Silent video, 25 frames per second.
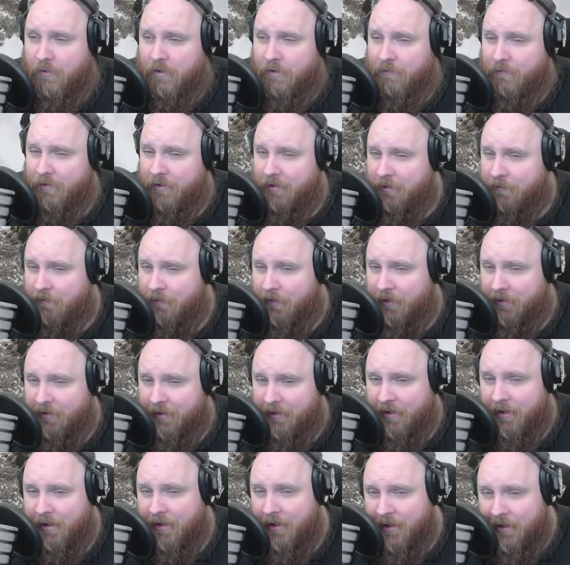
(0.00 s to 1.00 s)
iridium
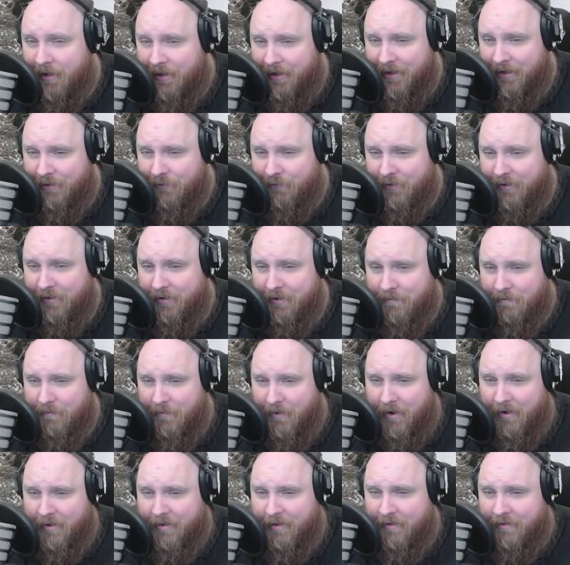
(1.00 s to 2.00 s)
mining. Iridium
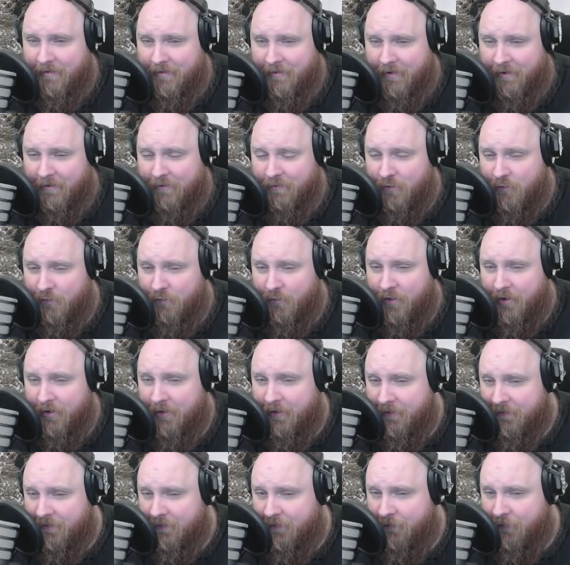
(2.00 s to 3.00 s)
mining does
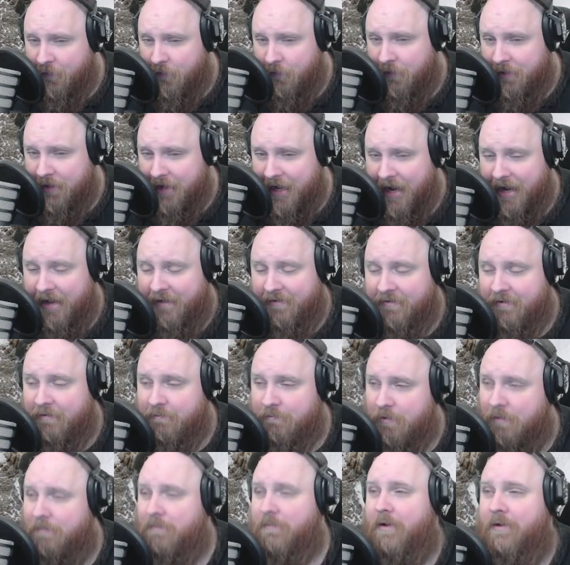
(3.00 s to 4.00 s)
require sulfuric
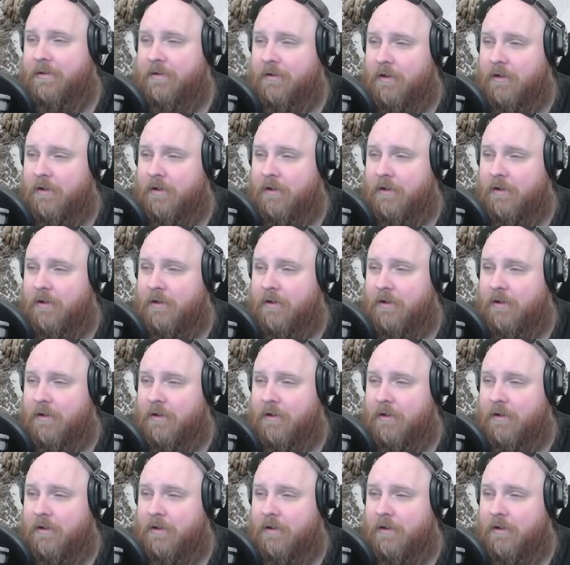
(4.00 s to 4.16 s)
acid per mining